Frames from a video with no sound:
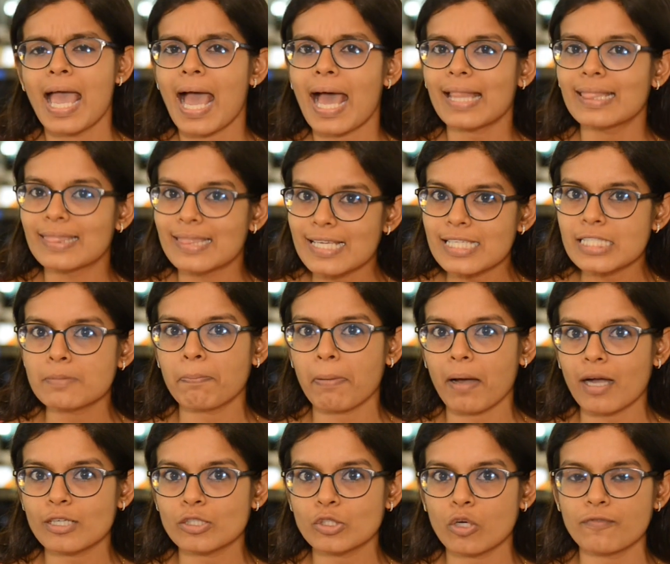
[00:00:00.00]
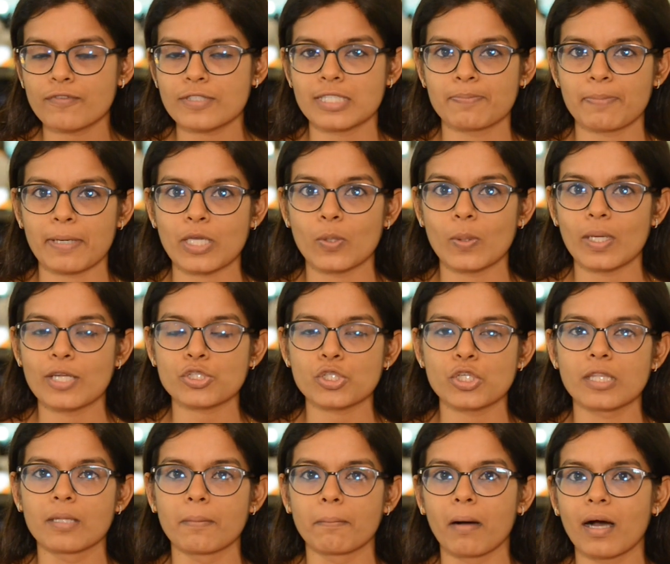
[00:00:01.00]
and this sparked off a
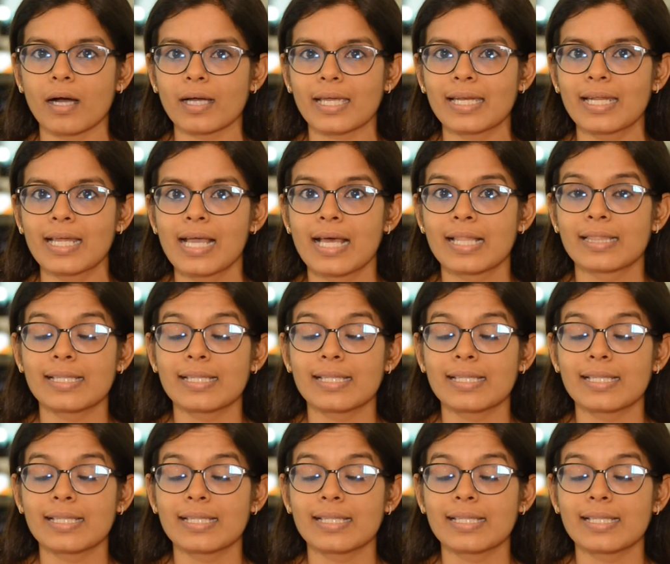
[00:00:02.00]
speculation in the market